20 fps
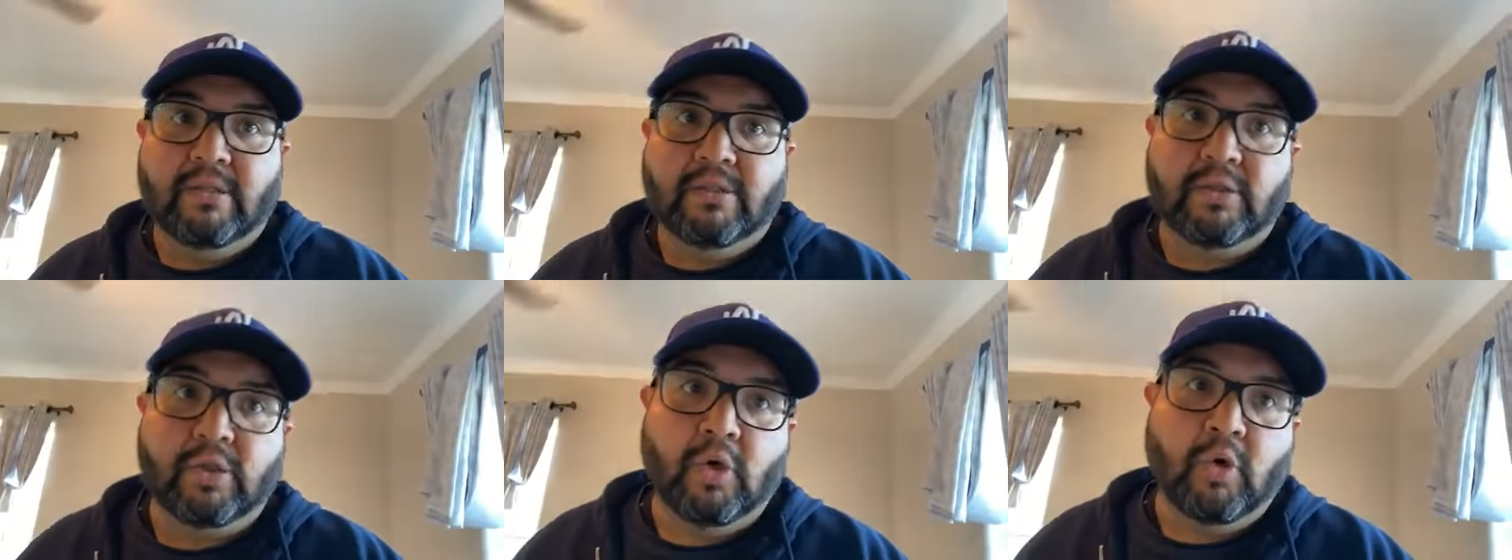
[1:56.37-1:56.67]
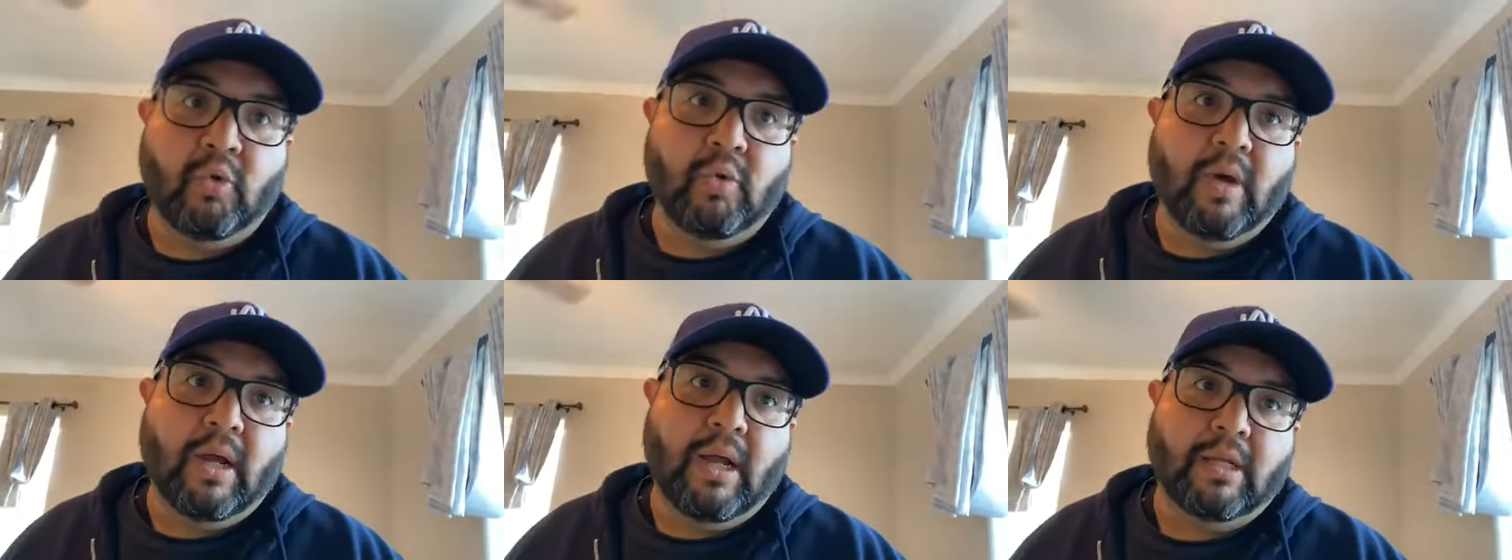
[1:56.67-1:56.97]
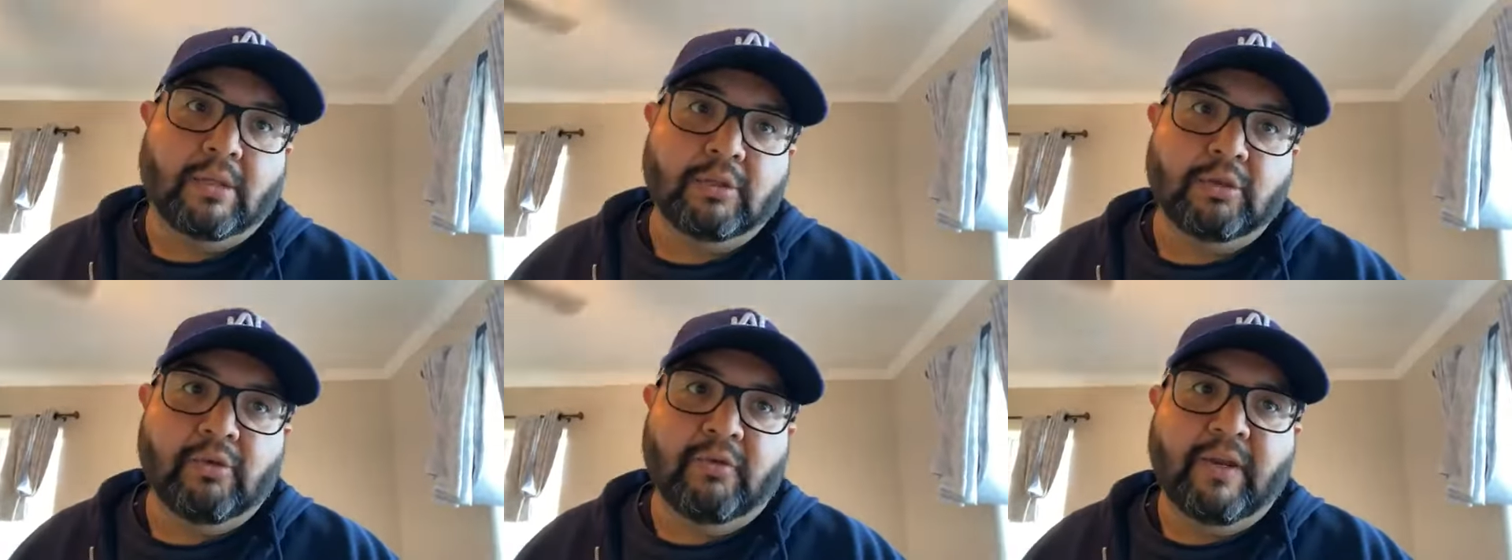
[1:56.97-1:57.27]
So
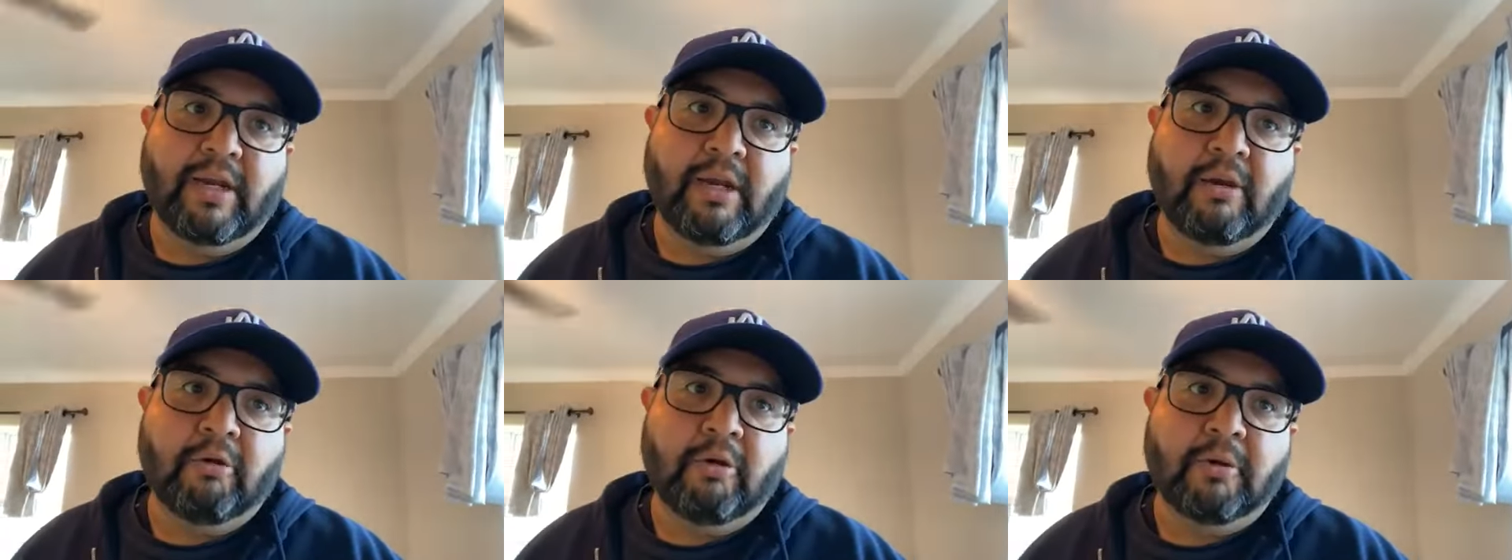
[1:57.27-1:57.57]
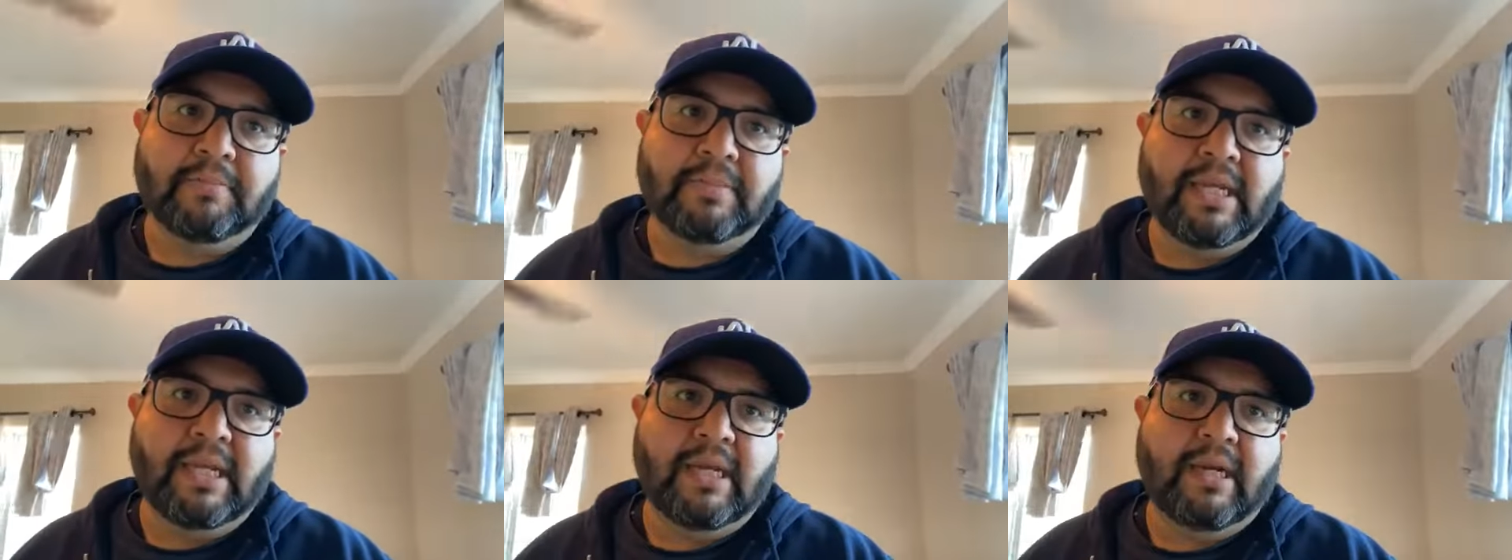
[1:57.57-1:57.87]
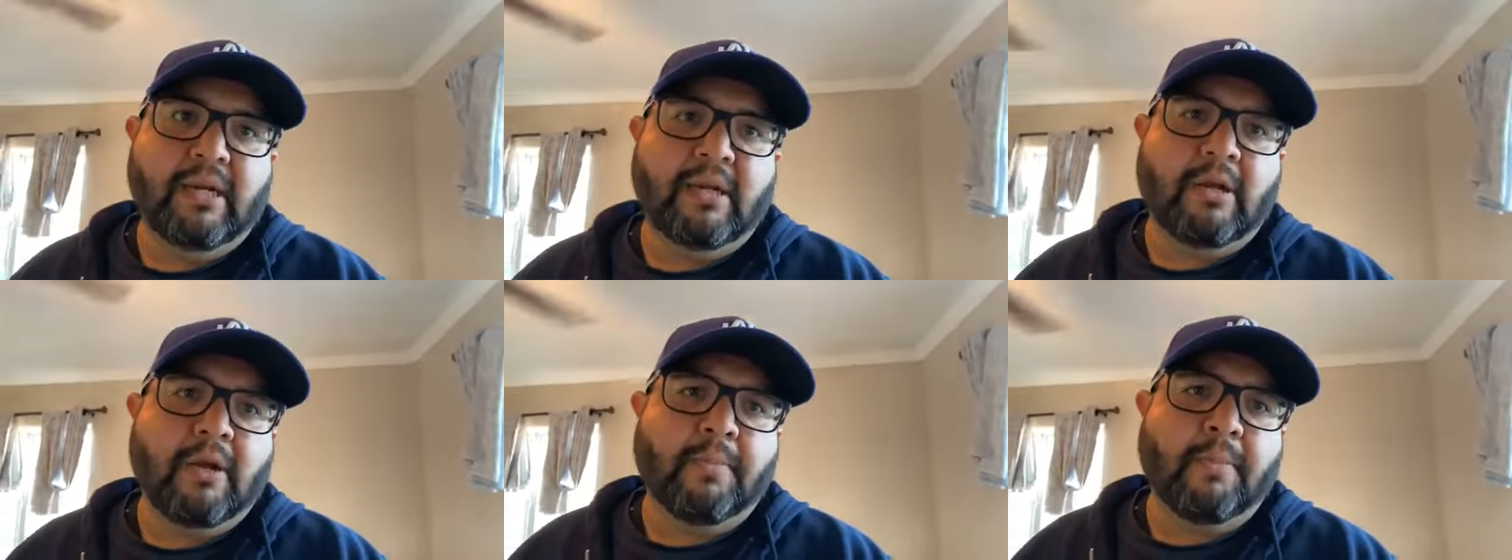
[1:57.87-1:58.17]
I'll do a video
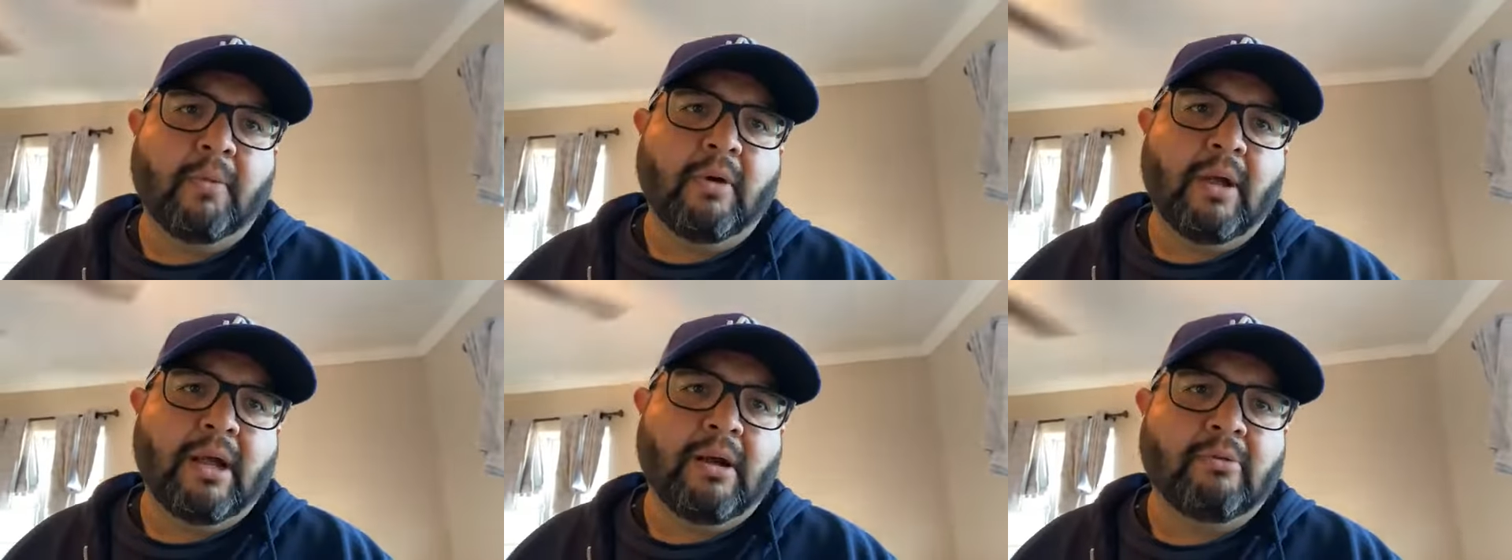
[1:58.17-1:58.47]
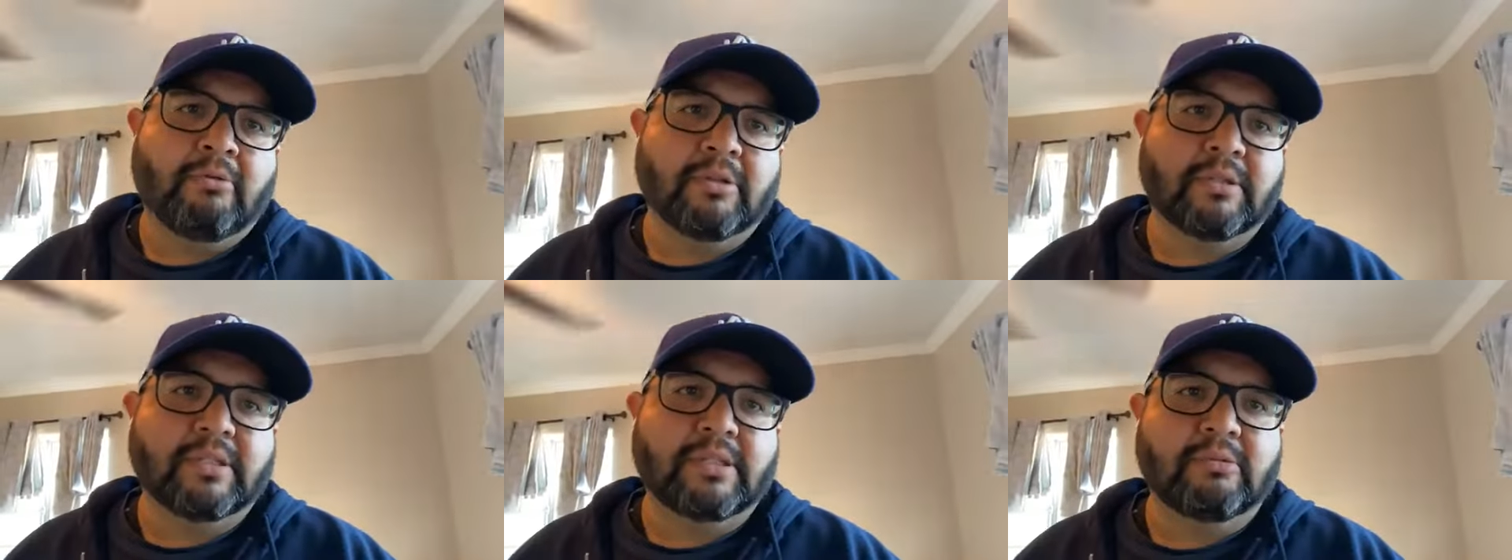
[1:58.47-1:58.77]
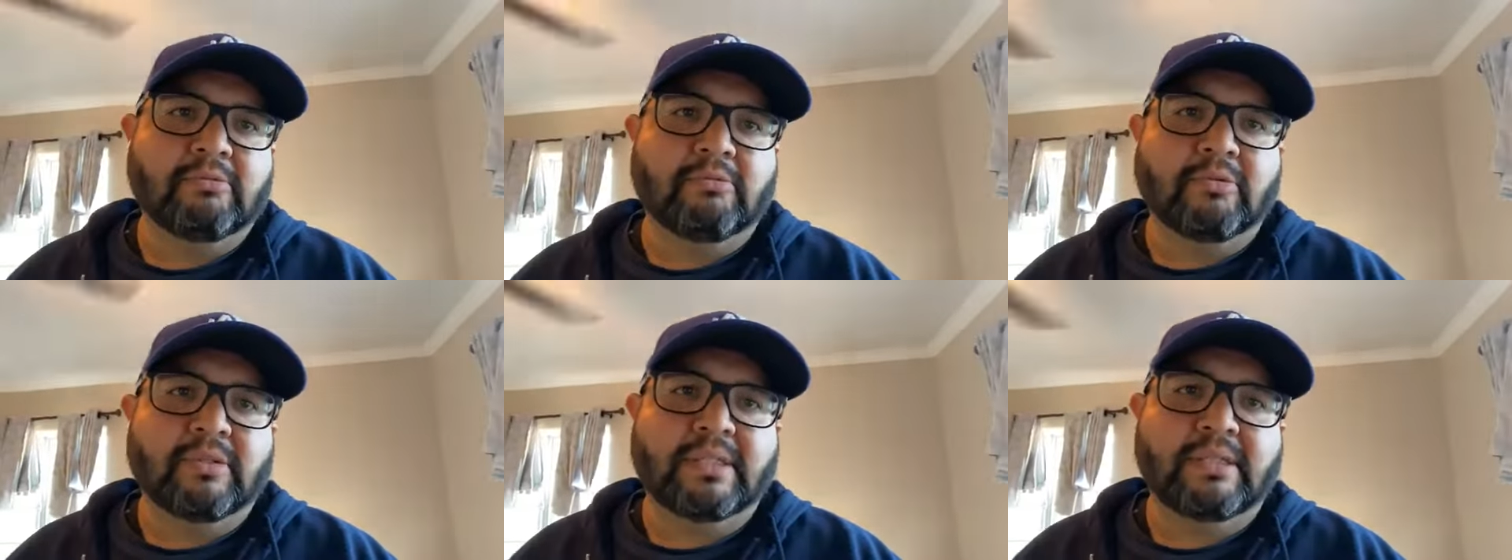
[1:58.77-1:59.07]
update in a couple
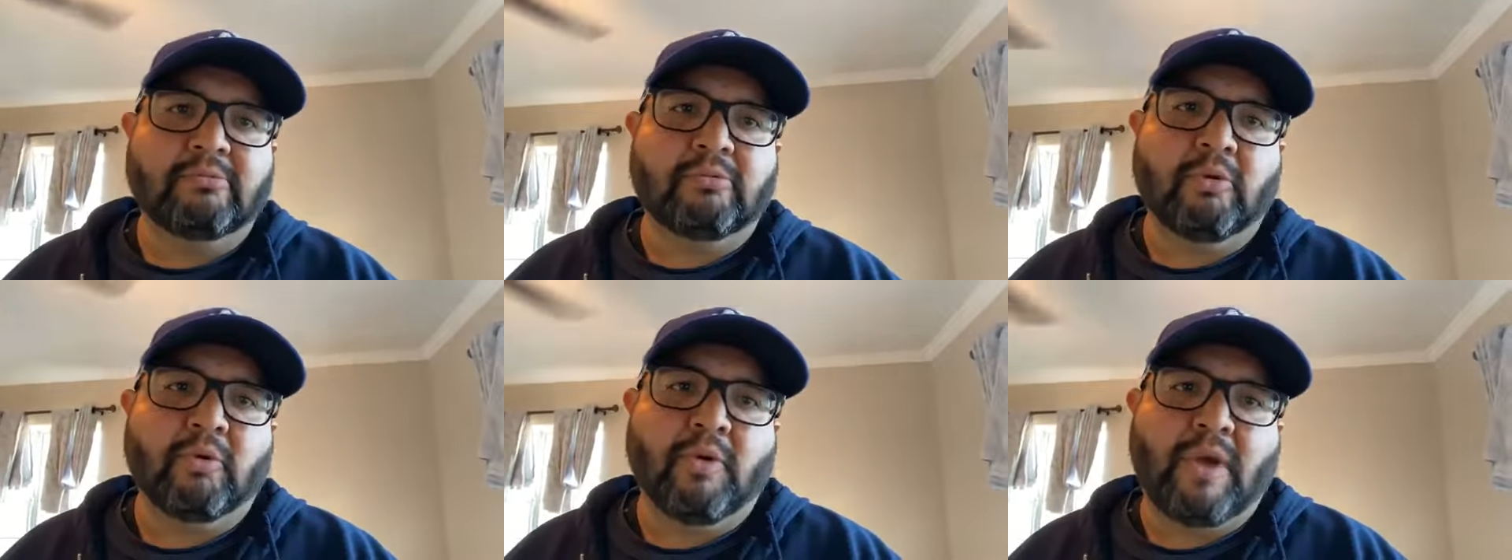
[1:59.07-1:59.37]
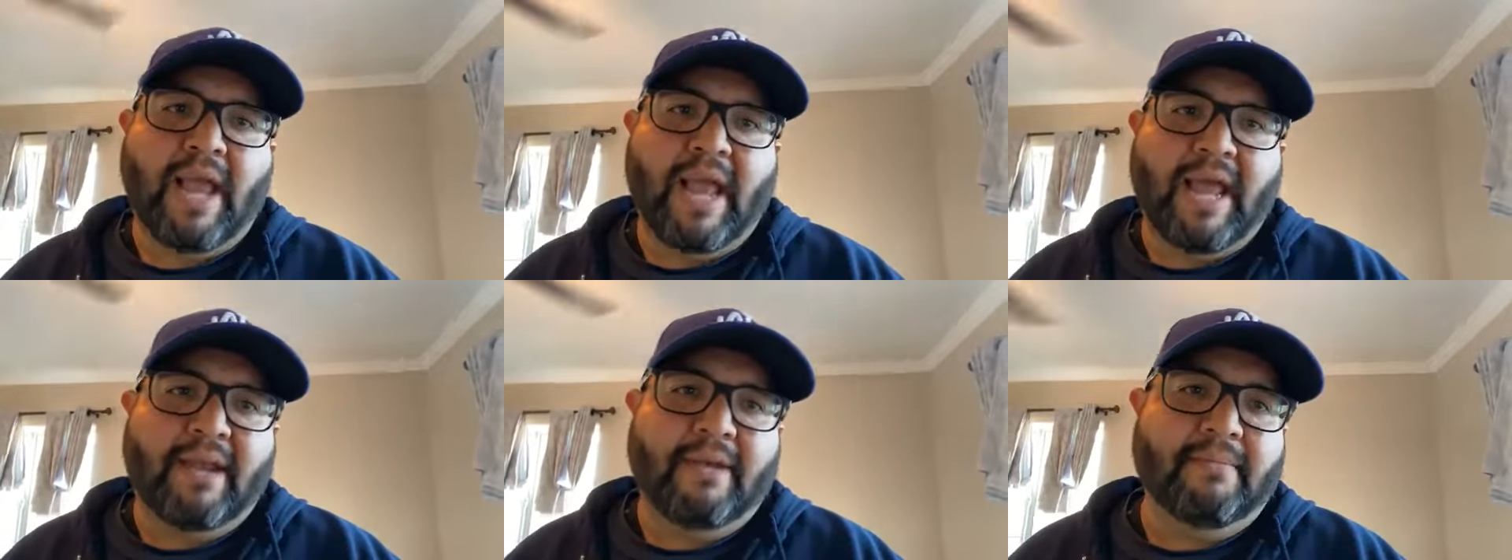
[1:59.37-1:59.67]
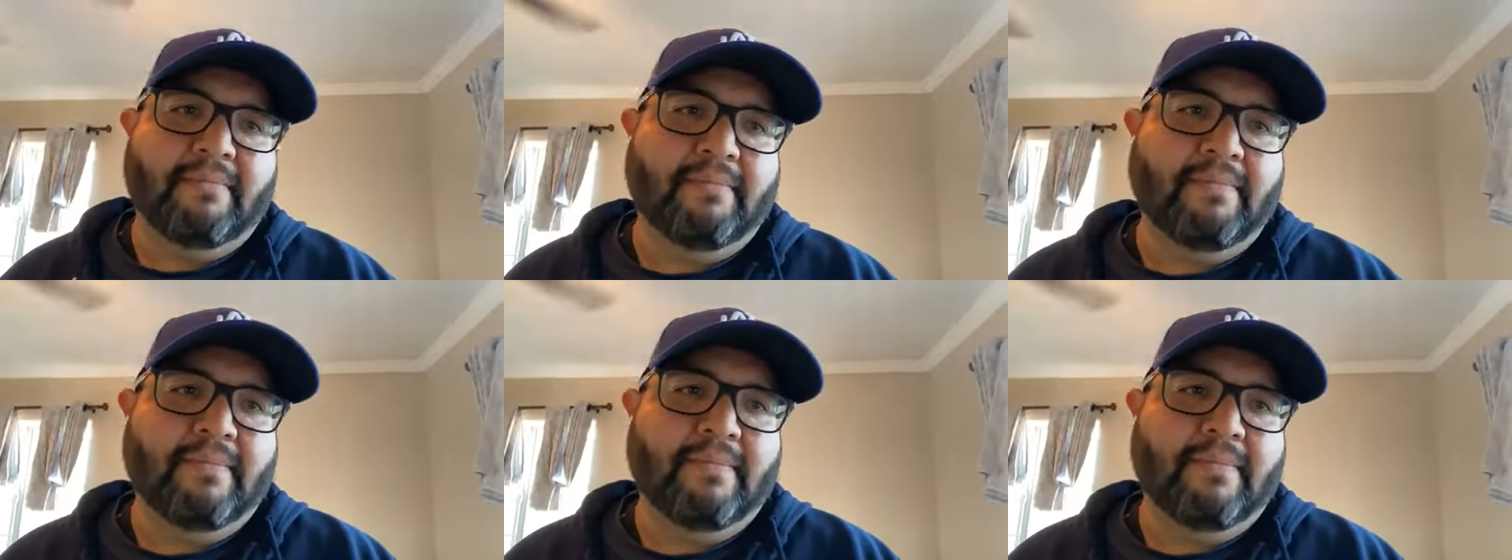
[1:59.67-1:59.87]
hours, and we'll see where we're at.